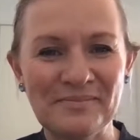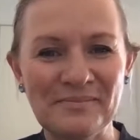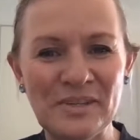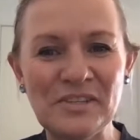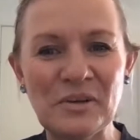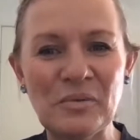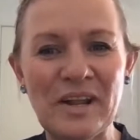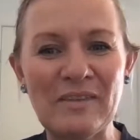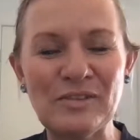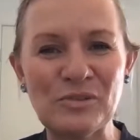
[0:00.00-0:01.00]
But you don't want to
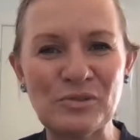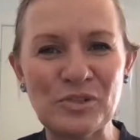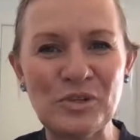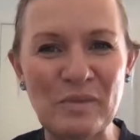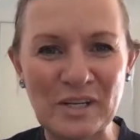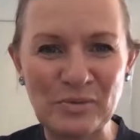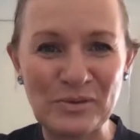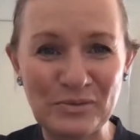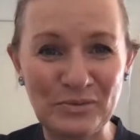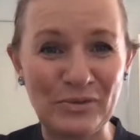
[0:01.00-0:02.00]
have a door too much where
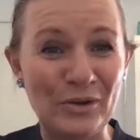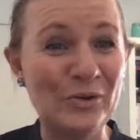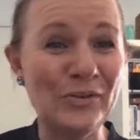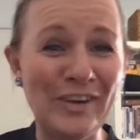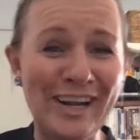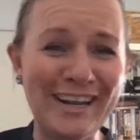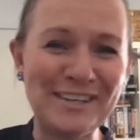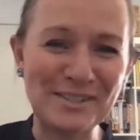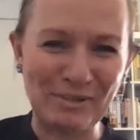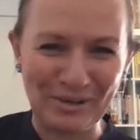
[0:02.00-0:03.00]
it's revolving
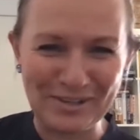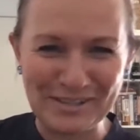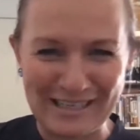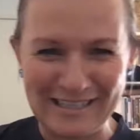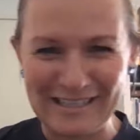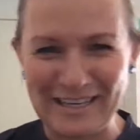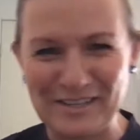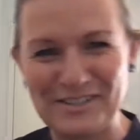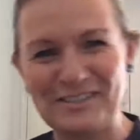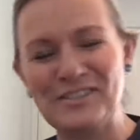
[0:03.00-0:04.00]
as well, because you need to get
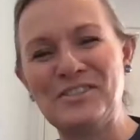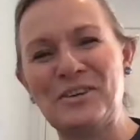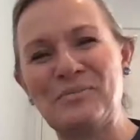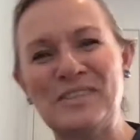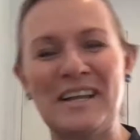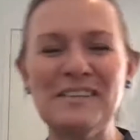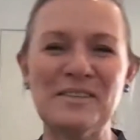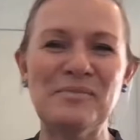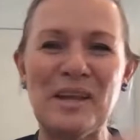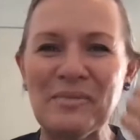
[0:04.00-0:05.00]
your job done.
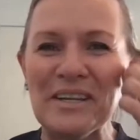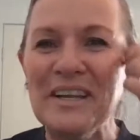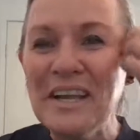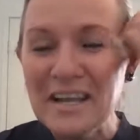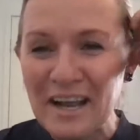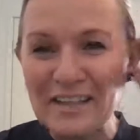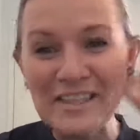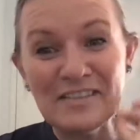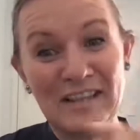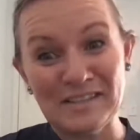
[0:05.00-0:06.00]
So maybe I
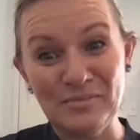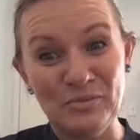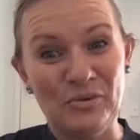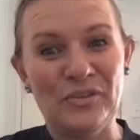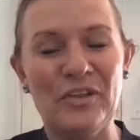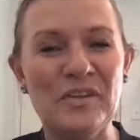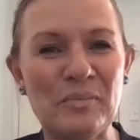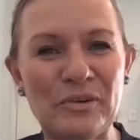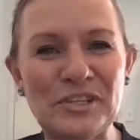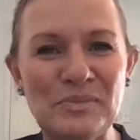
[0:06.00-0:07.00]
think that's important, though, the
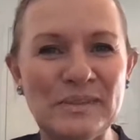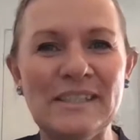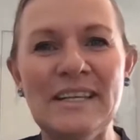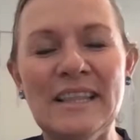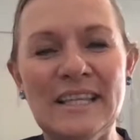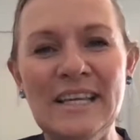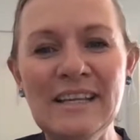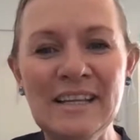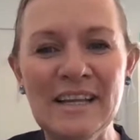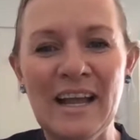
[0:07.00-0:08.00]
approachability
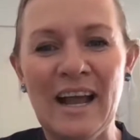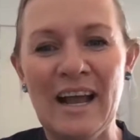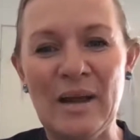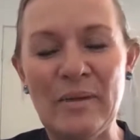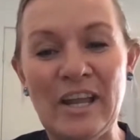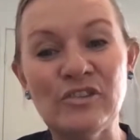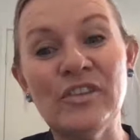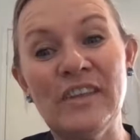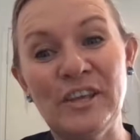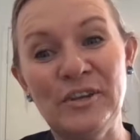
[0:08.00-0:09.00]
thing. Andrew,
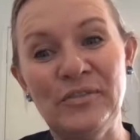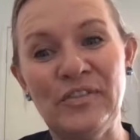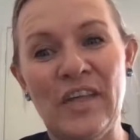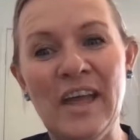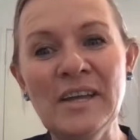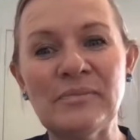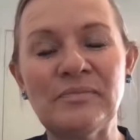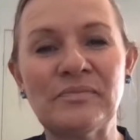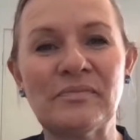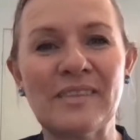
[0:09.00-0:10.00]
thank you for that.
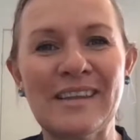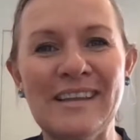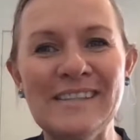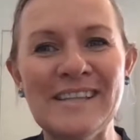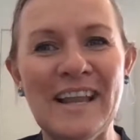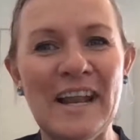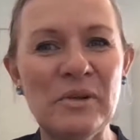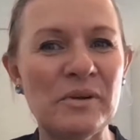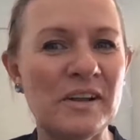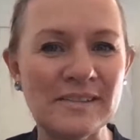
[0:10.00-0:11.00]
Is there
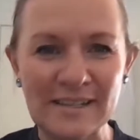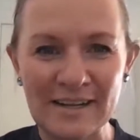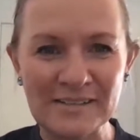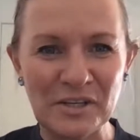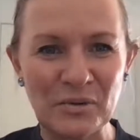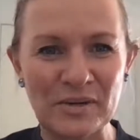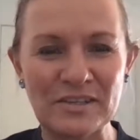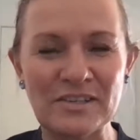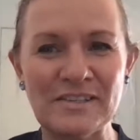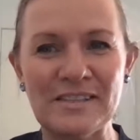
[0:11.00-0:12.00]
anyone else that has any
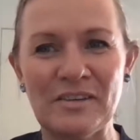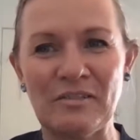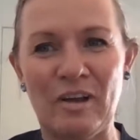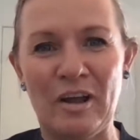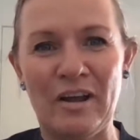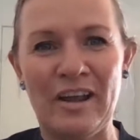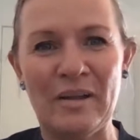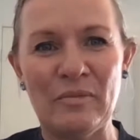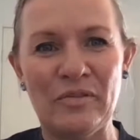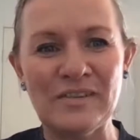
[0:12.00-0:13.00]
questions that I
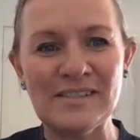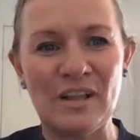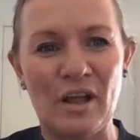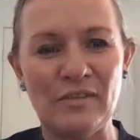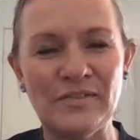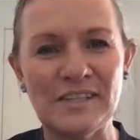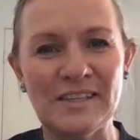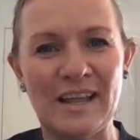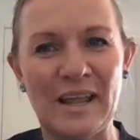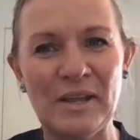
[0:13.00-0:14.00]
am on this live
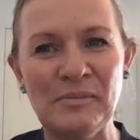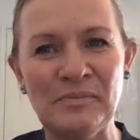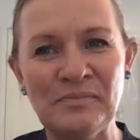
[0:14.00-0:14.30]
today?